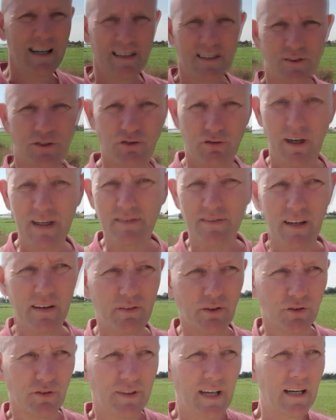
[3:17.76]
stress
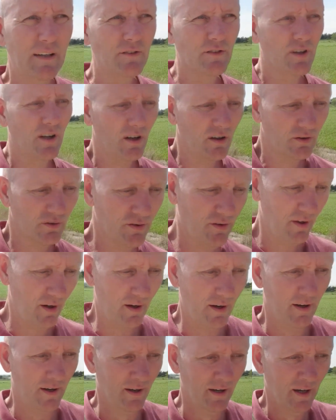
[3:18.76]
levels down, so long as
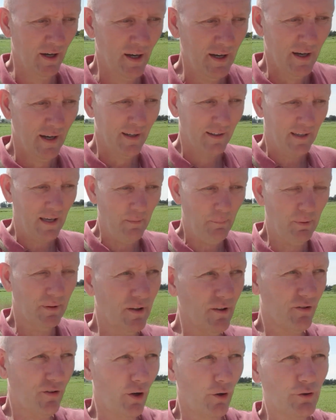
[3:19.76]
they're keeping
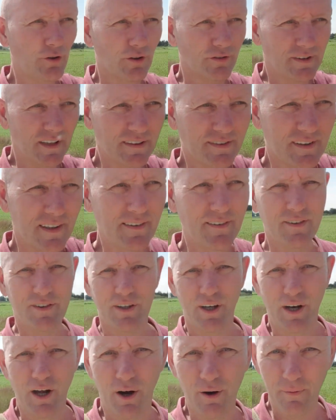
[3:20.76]
the social distance,
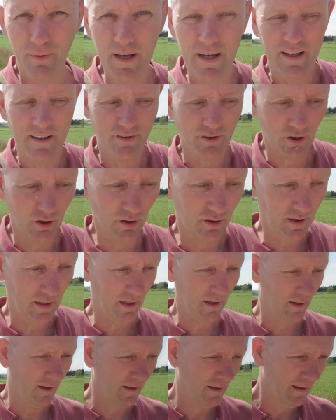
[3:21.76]
you know, it's a good
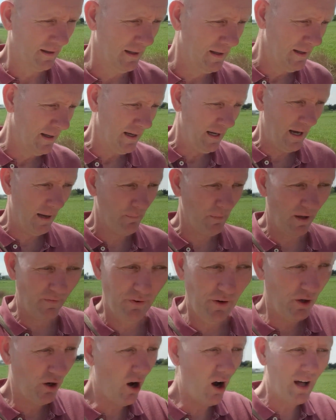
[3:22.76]
thing.
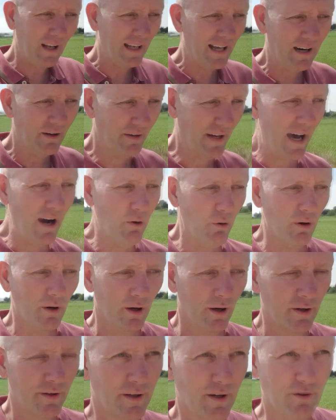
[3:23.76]
If you're not allowed out,
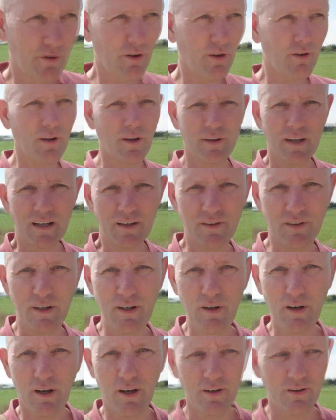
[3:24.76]
there's other things that
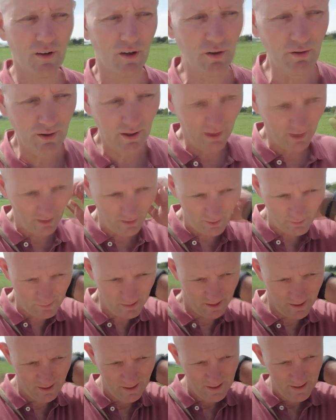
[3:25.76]
you can do, you know. I
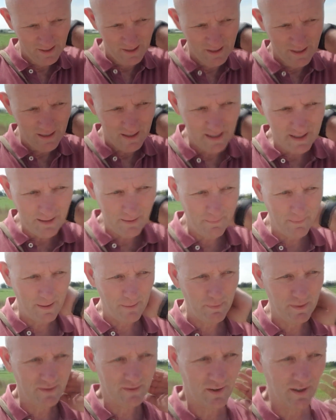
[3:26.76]
mean,
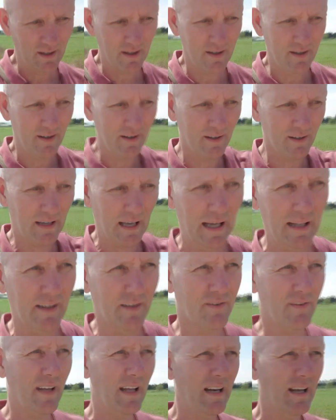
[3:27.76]
I'm into
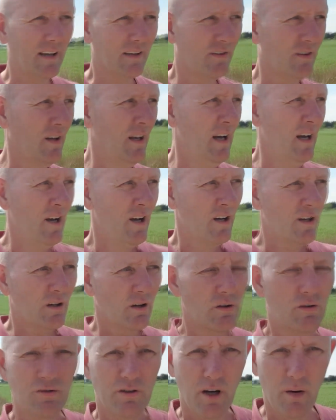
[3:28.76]
calisthenics,
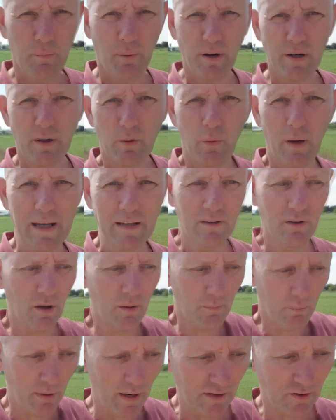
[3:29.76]
using your body weight,
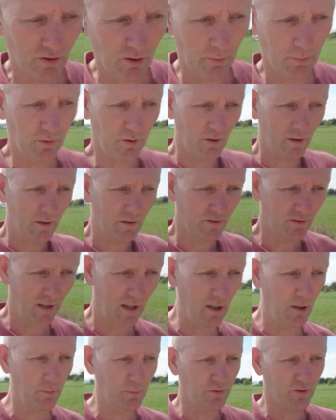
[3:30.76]
doing press-ups, doing
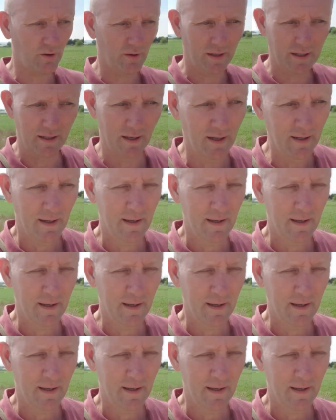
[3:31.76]
sit-ups, doing